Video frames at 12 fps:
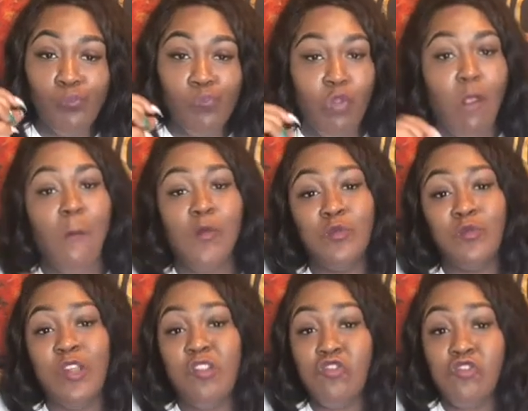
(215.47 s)
Some people
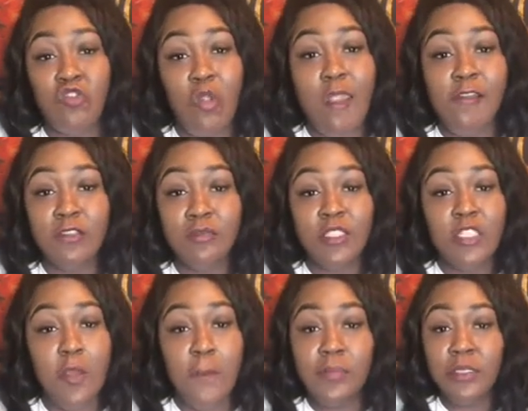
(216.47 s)
might just grind the meat
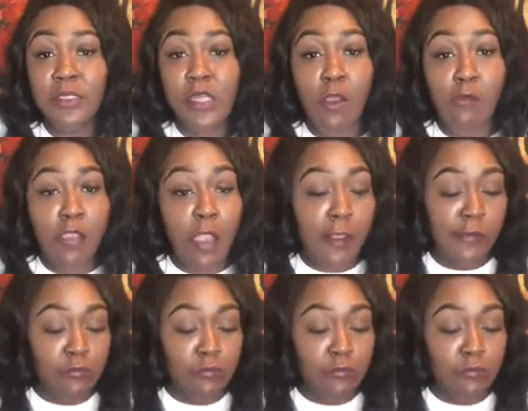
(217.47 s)
up and put it on now.